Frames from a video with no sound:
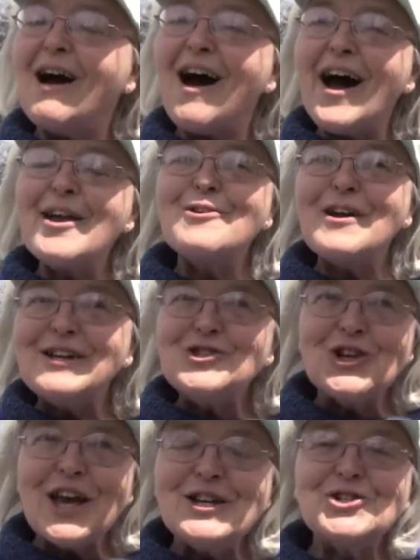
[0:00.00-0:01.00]
higher
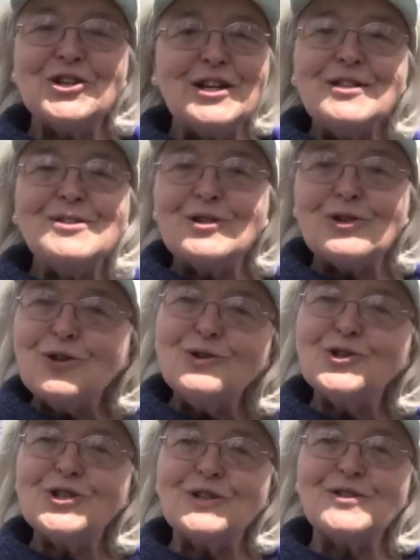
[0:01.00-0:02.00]
education
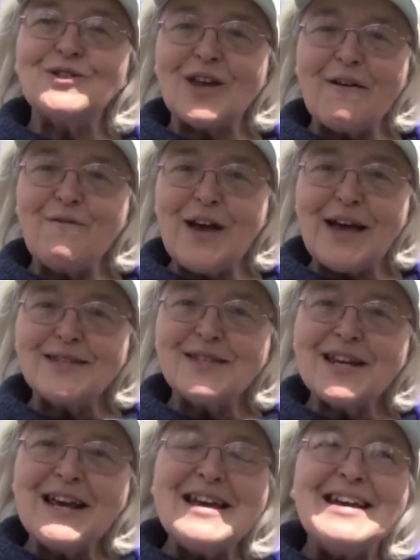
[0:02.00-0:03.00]
institutions divest.